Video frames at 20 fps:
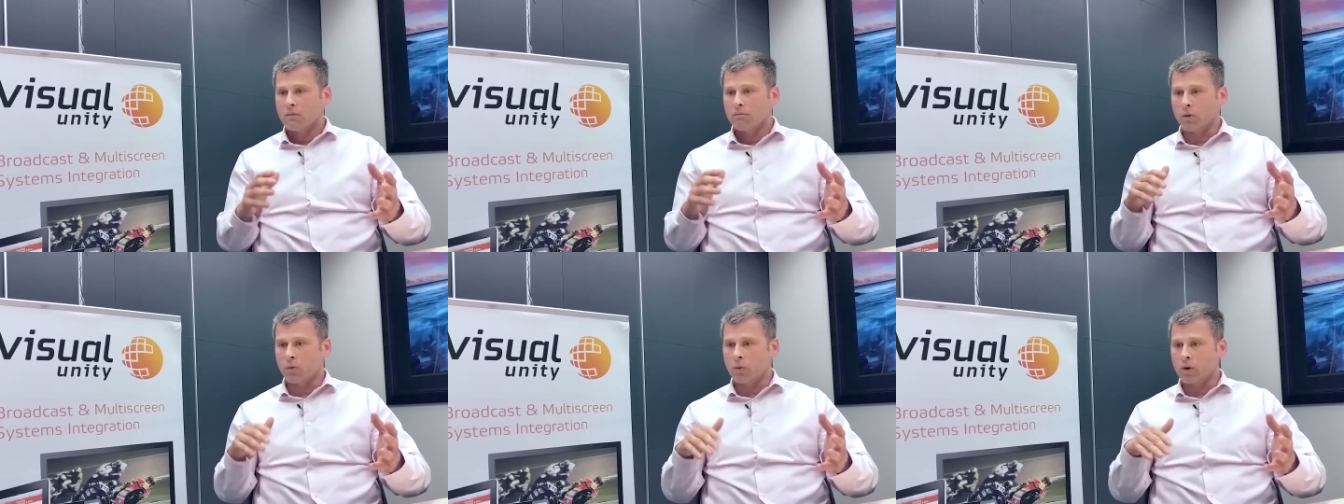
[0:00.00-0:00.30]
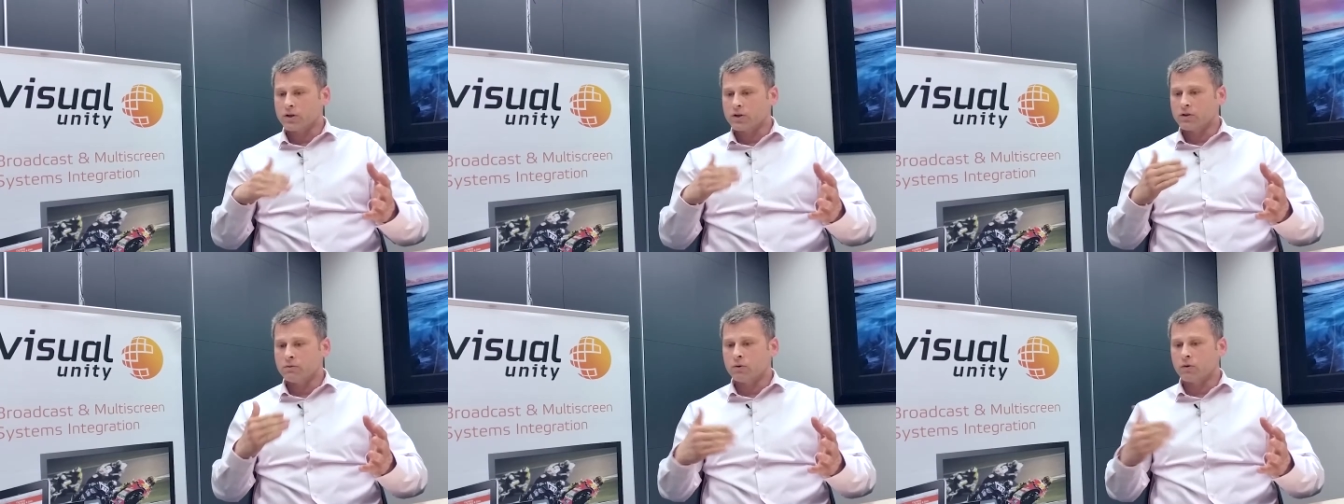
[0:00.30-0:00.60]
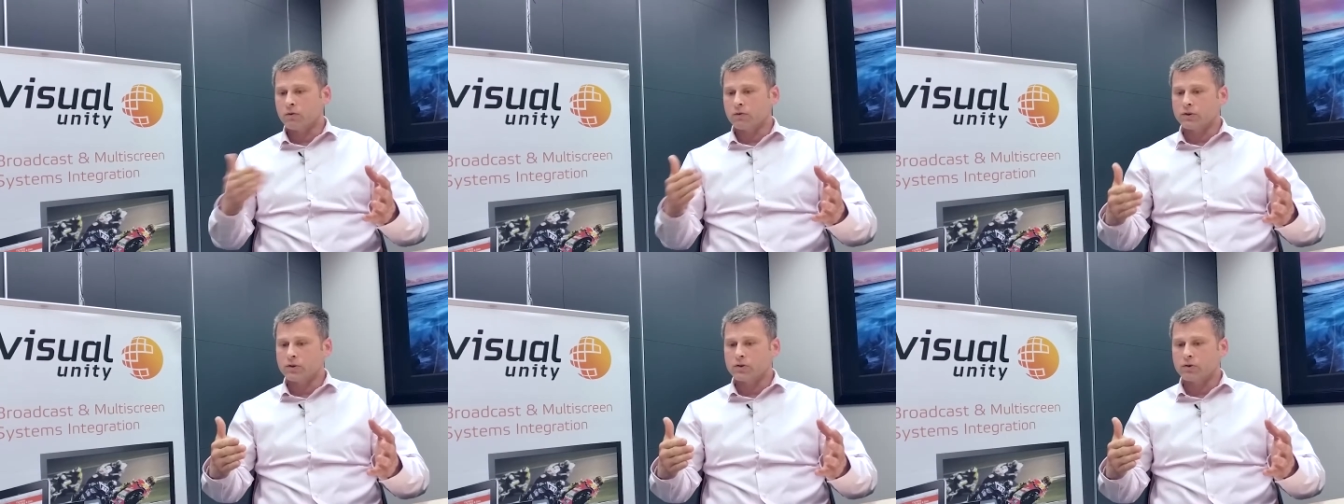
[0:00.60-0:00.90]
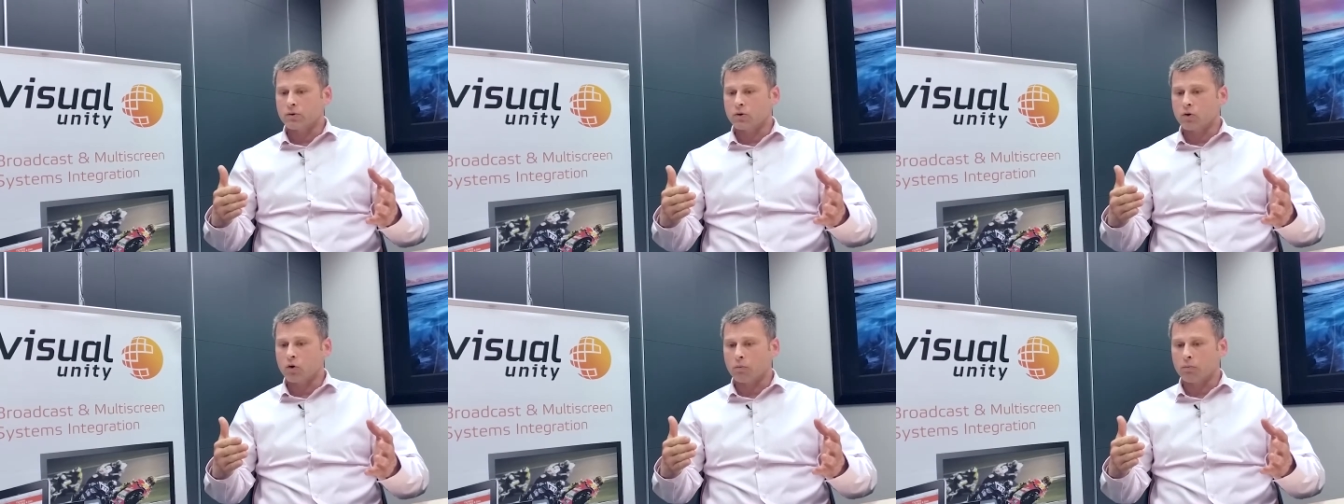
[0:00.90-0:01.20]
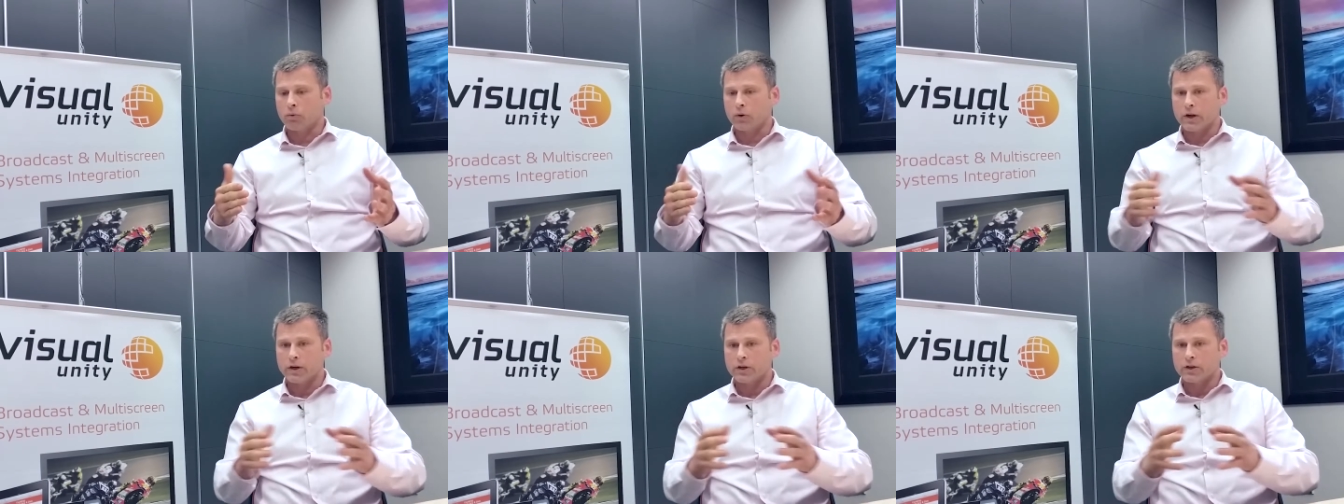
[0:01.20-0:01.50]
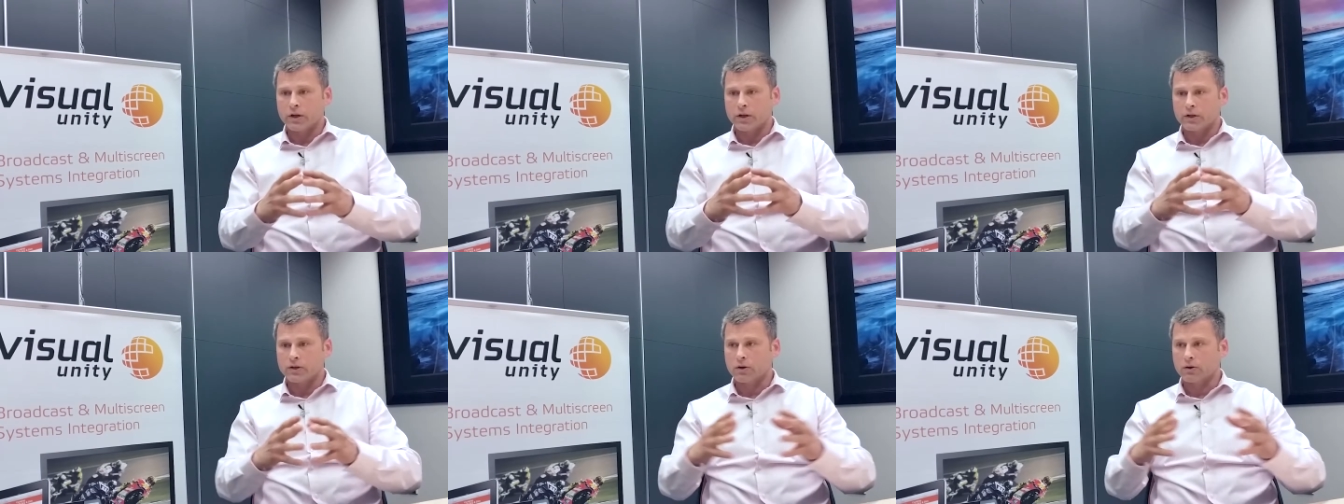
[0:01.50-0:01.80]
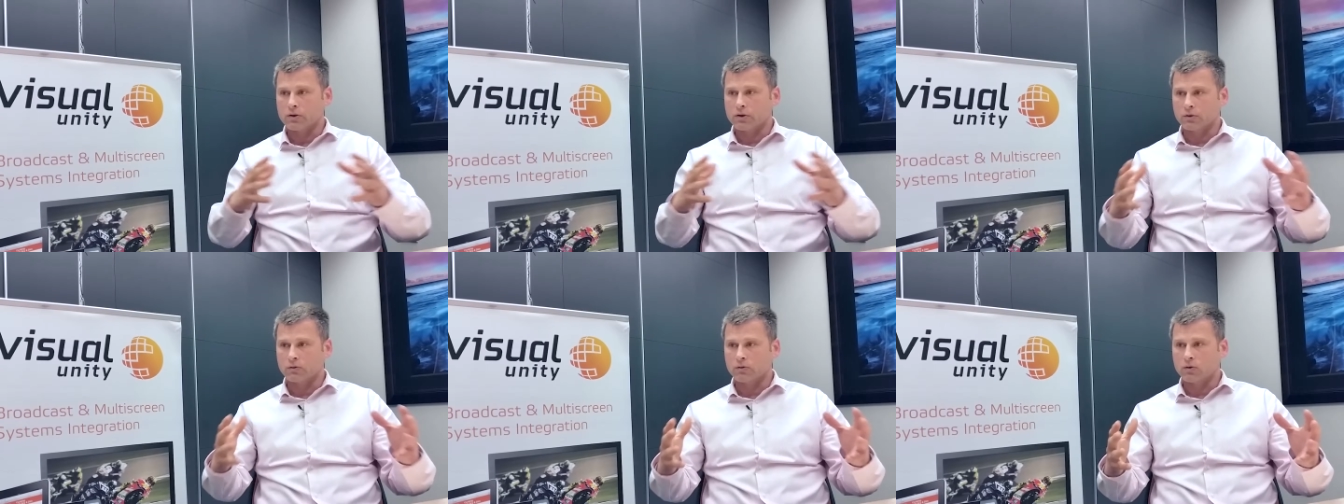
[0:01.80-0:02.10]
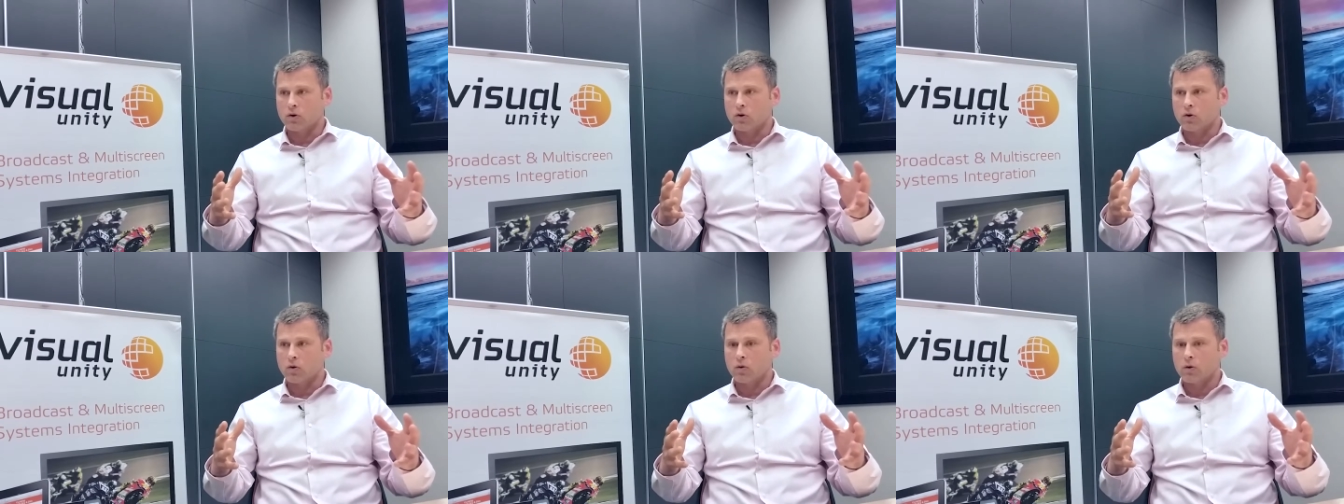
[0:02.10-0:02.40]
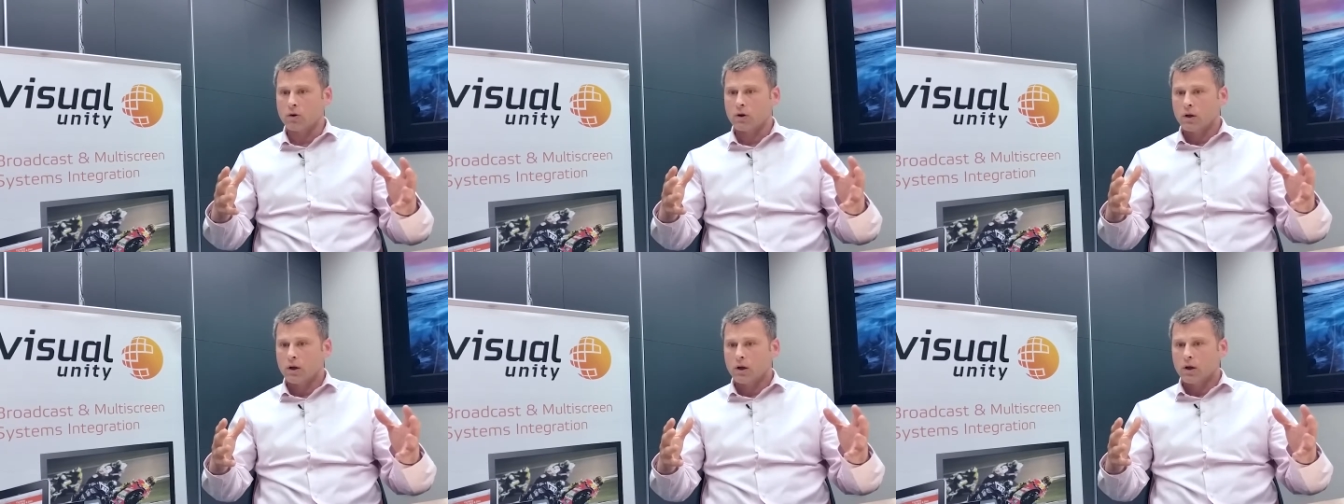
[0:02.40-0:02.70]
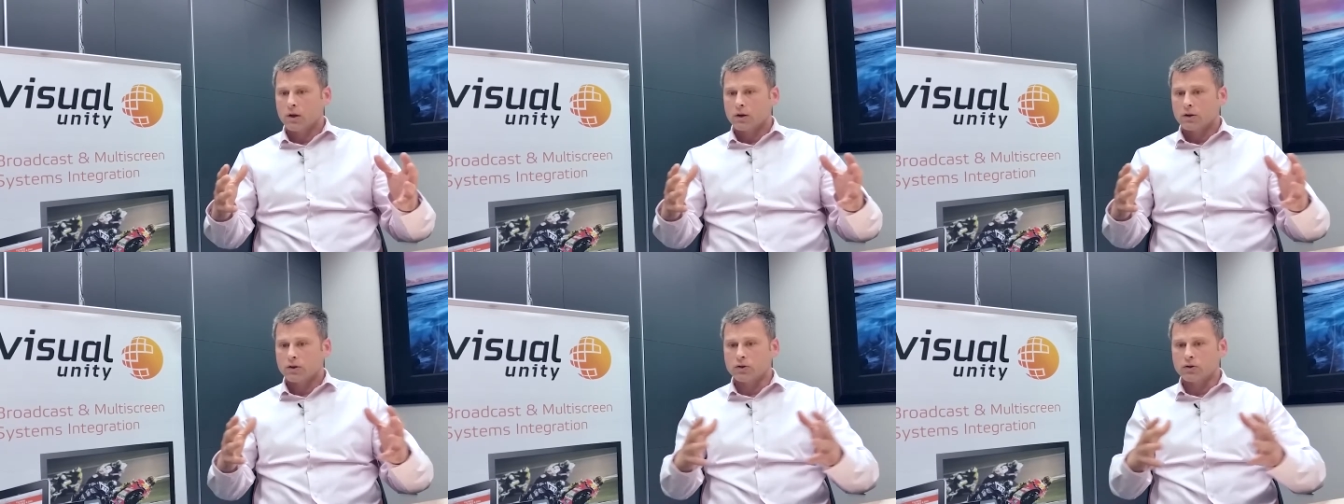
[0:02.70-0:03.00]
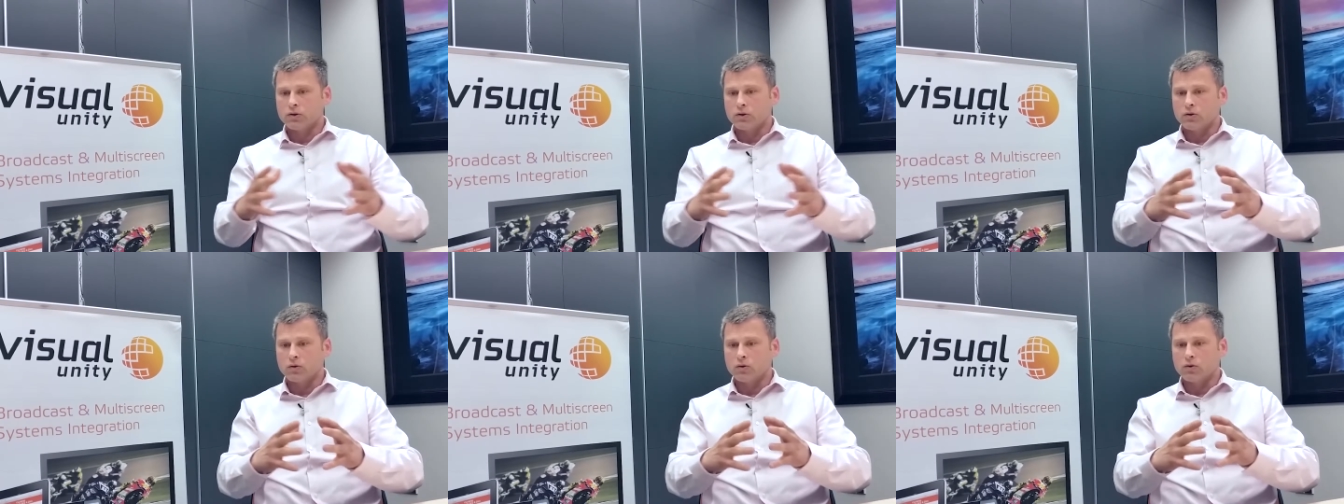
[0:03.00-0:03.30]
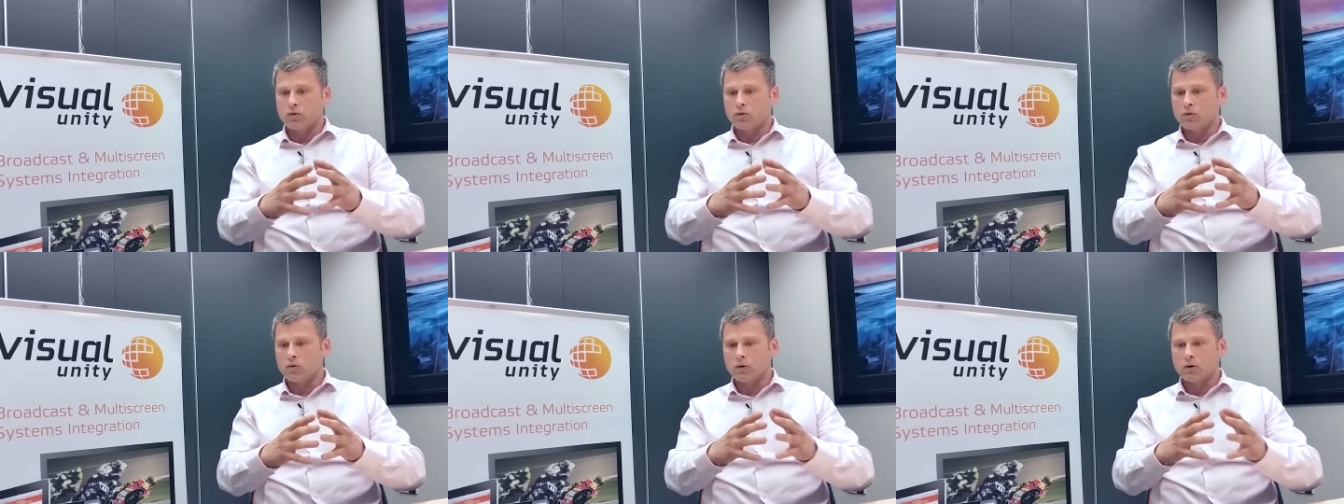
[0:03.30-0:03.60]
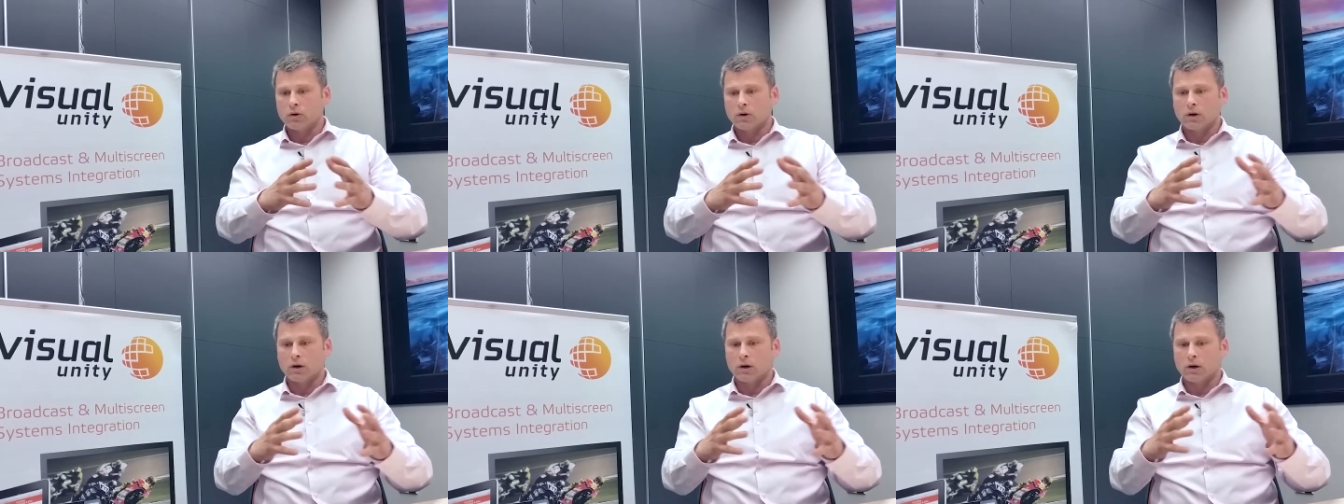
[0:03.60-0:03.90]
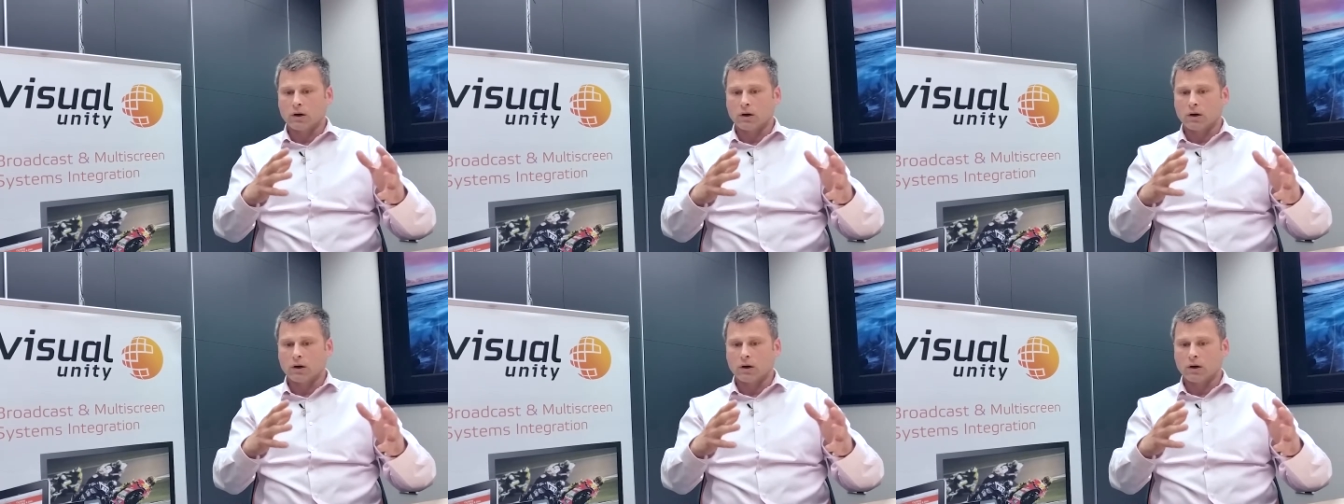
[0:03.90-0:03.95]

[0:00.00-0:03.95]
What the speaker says: But once you move into a corporation and you start to grow to